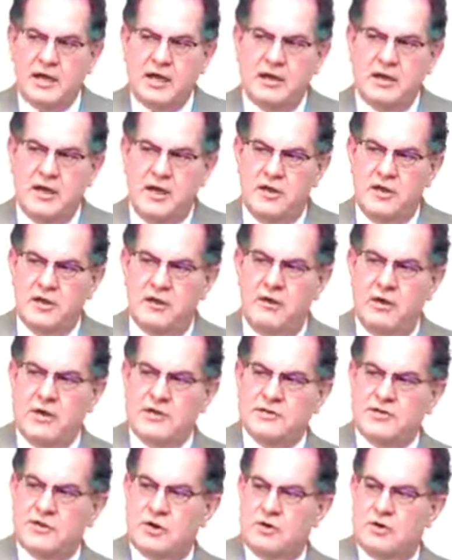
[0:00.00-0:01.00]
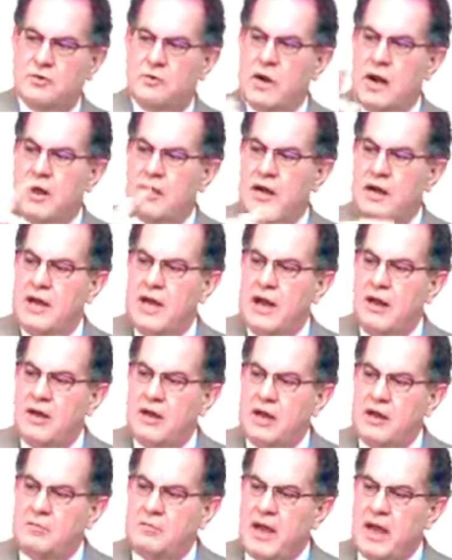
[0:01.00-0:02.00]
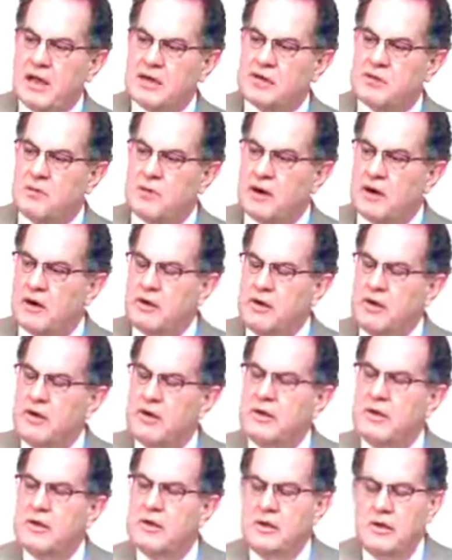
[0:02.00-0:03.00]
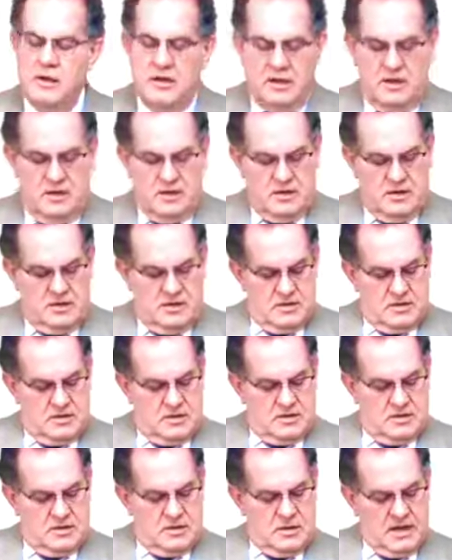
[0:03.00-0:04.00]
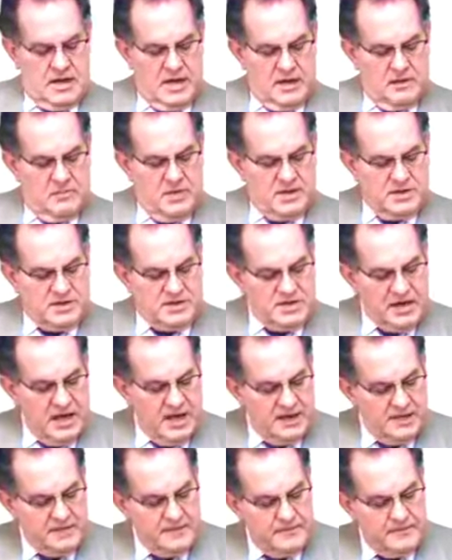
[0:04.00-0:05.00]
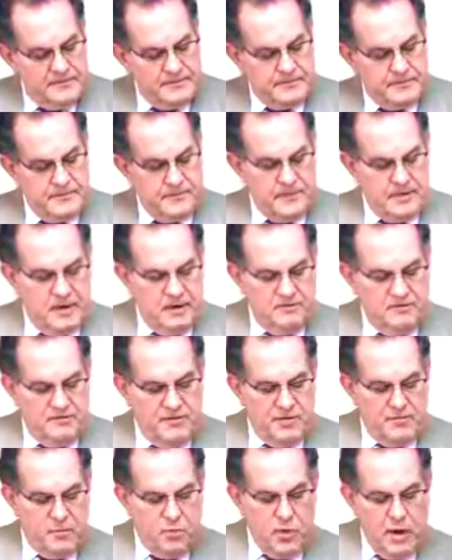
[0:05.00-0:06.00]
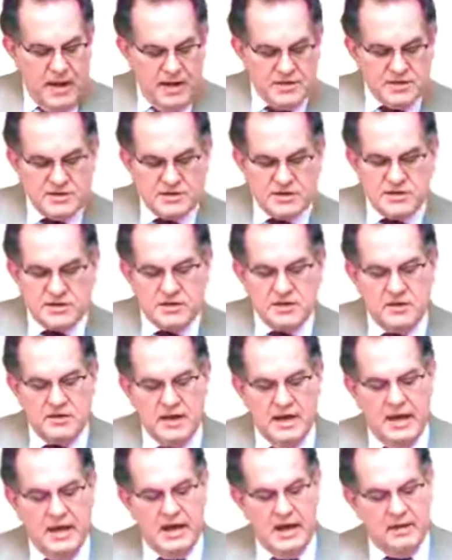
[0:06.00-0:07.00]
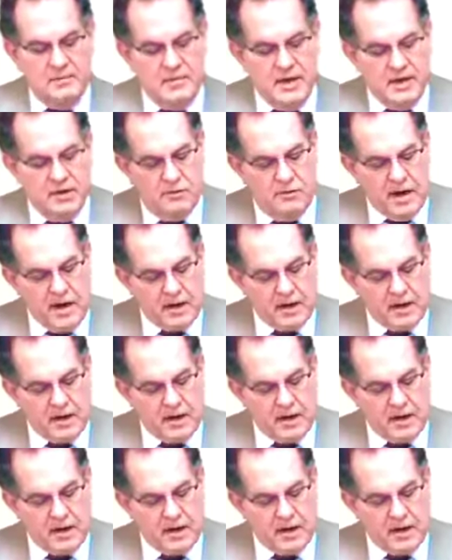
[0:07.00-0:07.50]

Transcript: They had done the great circle route and now headed back to where they had been sent and from whence they had been